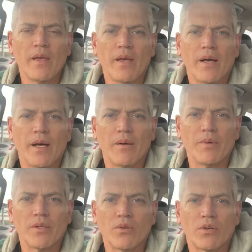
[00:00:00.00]

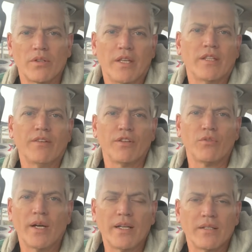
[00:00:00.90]
But look, yeah,
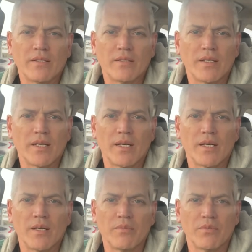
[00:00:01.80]
definitely rate it.
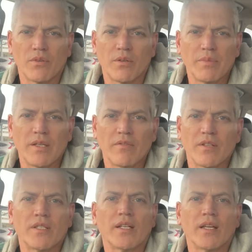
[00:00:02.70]
Look, I'd be giving
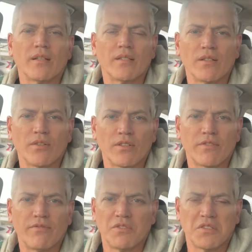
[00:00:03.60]
it a 10 out of 10. Look,
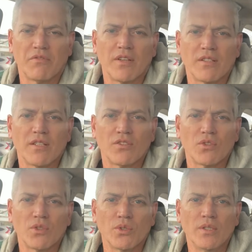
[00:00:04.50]
it's just a
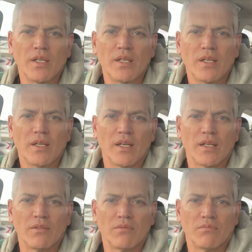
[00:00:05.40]
fantastic tool
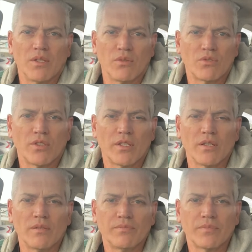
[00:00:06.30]
and it looks like
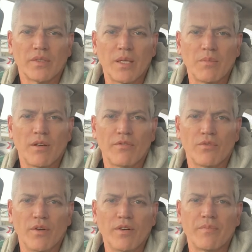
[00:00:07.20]
it'll keep going
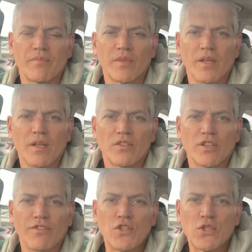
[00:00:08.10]
forever.
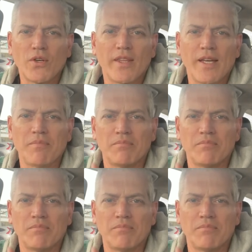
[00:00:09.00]
So if you enjoyed that,